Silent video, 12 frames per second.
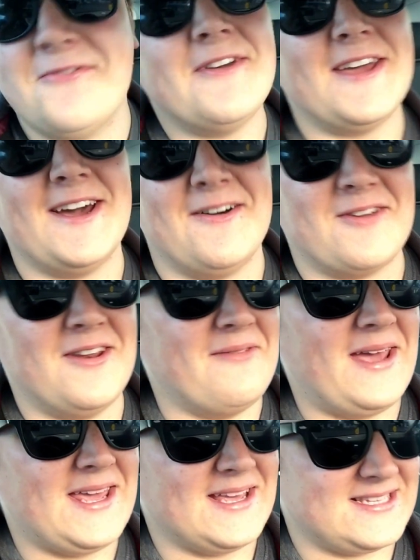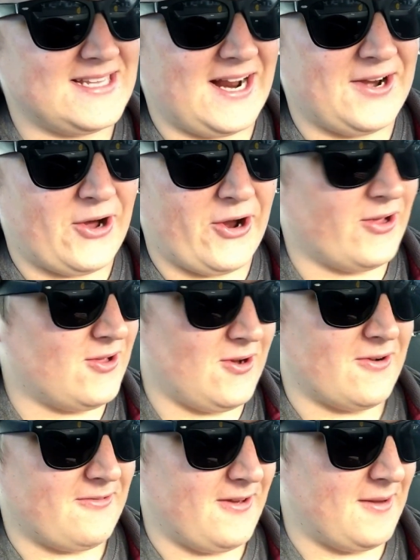think I'm gonna make it to that nine
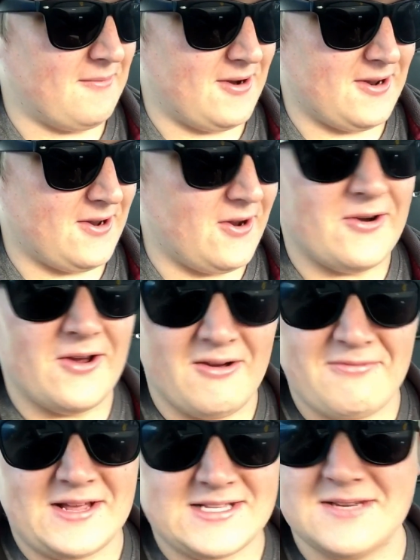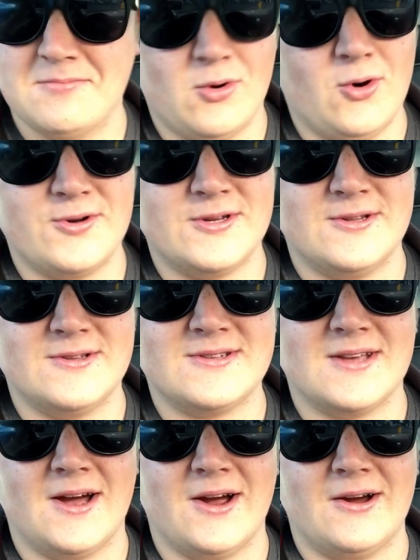o'clock thing, but I don't know if that's important,
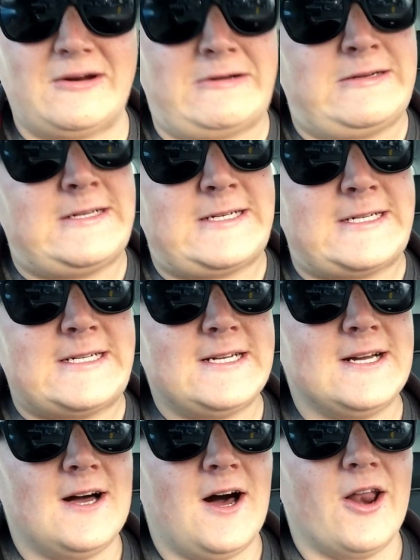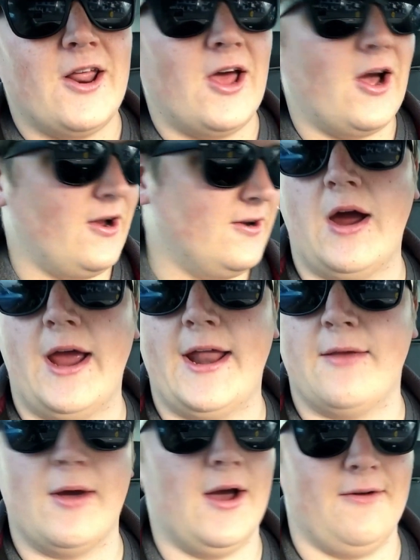so I don't know. right,
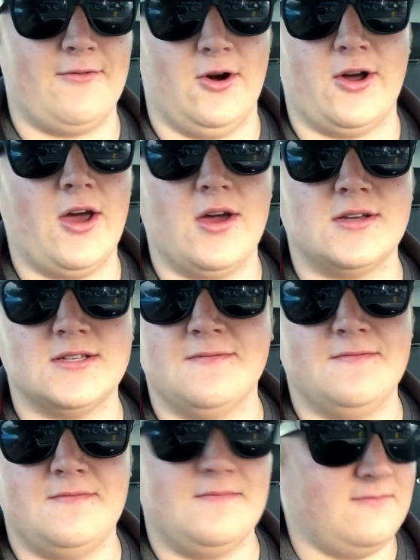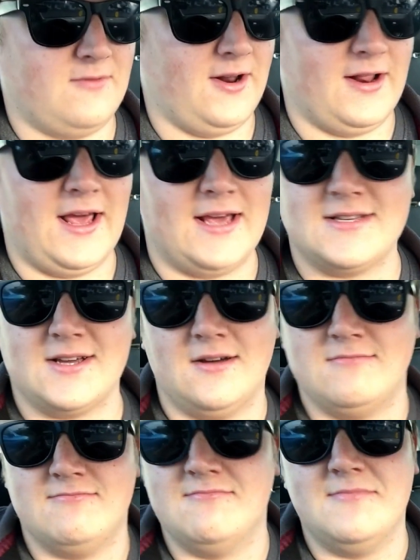anyway, I've got to go because I'm running late,
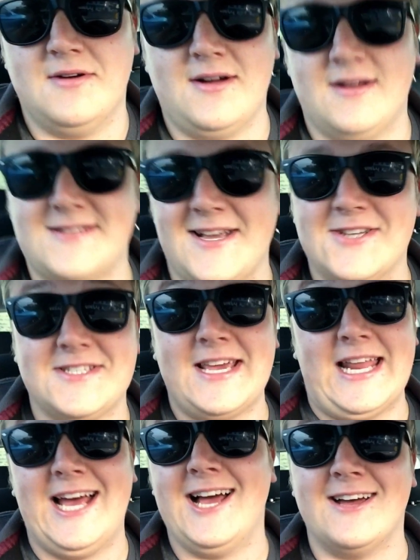so I'll, I'll see you there.